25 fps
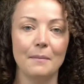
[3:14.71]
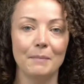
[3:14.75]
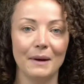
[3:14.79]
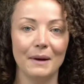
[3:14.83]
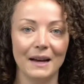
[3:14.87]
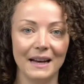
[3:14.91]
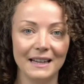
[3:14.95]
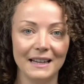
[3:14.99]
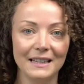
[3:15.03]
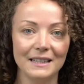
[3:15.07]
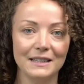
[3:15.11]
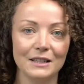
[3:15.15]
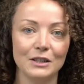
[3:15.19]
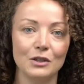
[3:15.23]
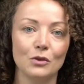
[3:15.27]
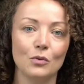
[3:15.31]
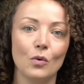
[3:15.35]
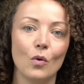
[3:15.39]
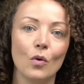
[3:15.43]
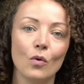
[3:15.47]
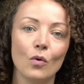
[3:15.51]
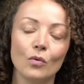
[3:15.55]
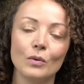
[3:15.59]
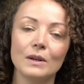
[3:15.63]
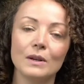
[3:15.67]
But you
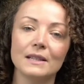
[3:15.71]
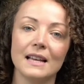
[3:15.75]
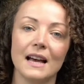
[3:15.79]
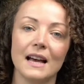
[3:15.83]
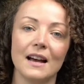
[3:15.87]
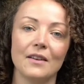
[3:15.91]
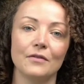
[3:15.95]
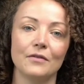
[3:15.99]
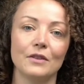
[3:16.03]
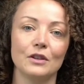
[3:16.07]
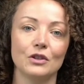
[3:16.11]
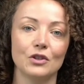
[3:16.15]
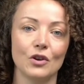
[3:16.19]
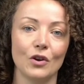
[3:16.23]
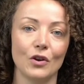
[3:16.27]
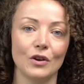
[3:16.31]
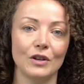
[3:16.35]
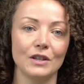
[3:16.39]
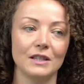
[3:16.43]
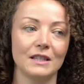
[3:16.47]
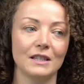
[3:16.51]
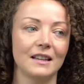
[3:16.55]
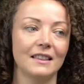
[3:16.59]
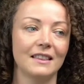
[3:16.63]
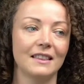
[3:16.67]
always have the
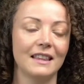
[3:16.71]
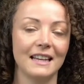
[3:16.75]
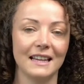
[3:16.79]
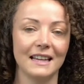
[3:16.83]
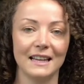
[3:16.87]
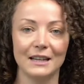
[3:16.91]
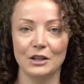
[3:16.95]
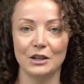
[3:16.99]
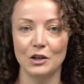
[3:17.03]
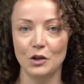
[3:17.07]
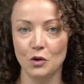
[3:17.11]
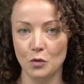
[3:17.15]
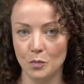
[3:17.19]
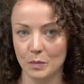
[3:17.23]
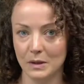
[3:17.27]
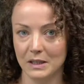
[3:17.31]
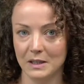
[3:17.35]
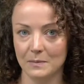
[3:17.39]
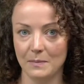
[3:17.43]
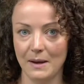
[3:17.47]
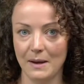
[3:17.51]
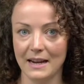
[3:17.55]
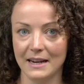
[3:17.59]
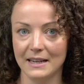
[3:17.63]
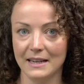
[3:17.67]
choice to think a new
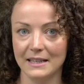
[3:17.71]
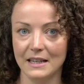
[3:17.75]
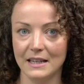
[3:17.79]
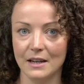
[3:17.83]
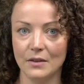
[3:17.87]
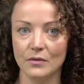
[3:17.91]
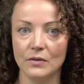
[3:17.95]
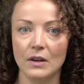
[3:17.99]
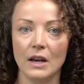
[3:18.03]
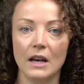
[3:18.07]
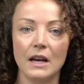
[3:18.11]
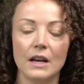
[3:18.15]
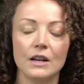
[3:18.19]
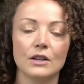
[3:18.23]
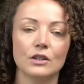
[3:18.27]
perspective.